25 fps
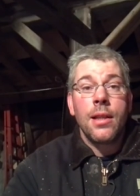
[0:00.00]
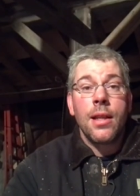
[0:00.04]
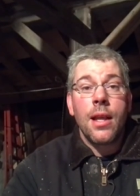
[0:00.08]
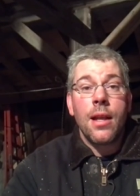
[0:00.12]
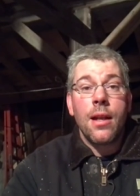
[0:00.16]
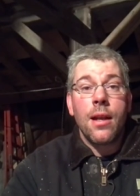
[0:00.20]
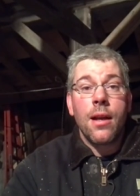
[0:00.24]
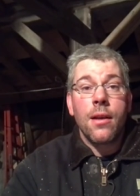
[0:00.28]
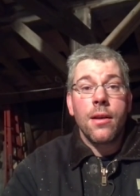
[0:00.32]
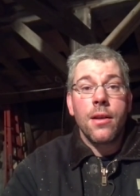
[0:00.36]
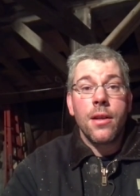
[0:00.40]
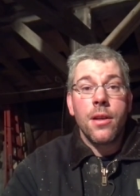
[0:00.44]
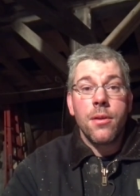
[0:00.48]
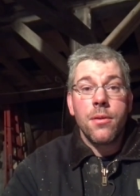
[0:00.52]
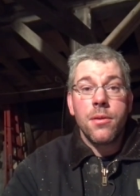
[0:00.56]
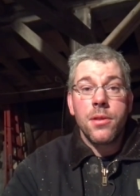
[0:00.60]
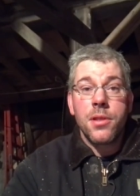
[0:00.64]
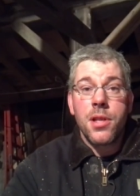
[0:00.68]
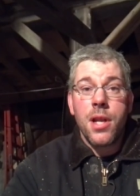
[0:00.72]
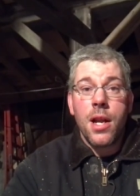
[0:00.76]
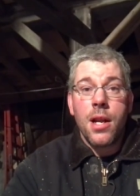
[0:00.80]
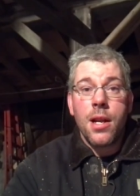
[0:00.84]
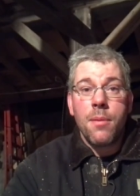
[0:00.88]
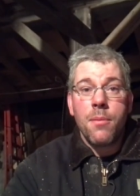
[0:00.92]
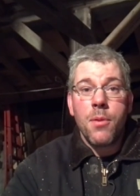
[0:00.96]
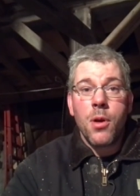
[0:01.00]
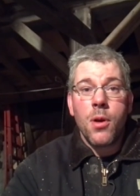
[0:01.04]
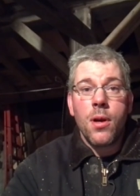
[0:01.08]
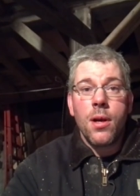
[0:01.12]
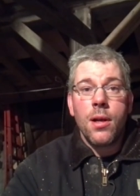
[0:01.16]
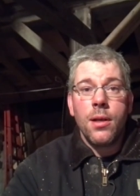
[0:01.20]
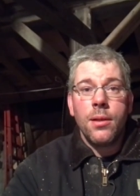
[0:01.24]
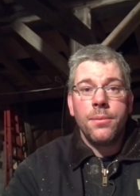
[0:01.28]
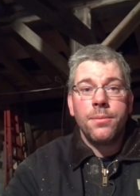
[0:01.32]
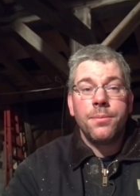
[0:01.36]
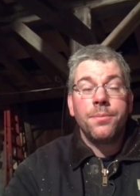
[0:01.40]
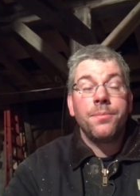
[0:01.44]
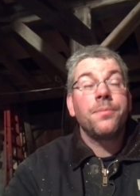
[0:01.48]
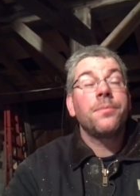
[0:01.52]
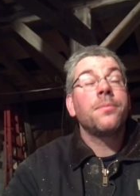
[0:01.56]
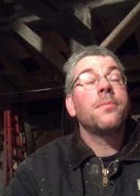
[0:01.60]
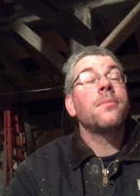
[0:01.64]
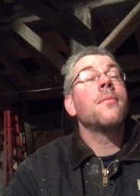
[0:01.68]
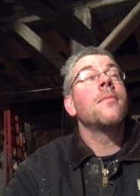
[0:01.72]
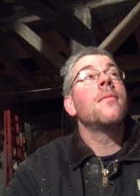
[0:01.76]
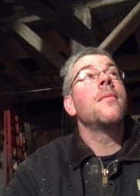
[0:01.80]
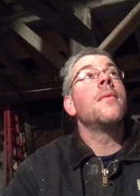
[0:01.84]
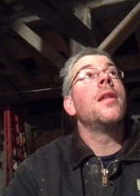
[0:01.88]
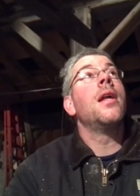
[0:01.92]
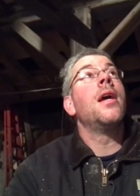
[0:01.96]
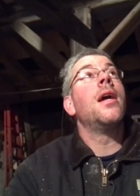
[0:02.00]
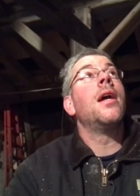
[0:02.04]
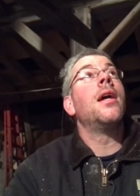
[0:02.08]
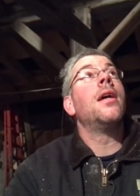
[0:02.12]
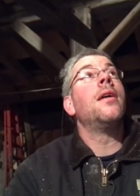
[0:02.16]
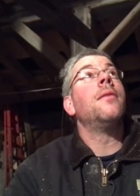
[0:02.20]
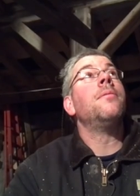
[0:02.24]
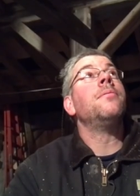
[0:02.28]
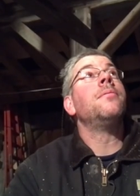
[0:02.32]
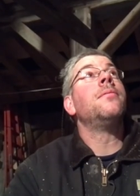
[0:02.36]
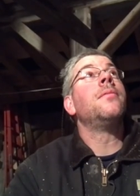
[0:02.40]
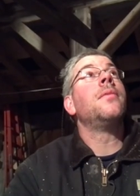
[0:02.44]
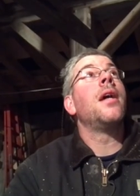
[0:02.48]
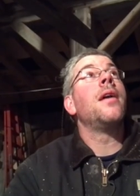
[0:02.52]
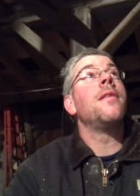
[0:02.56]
that aren't used anymore, um,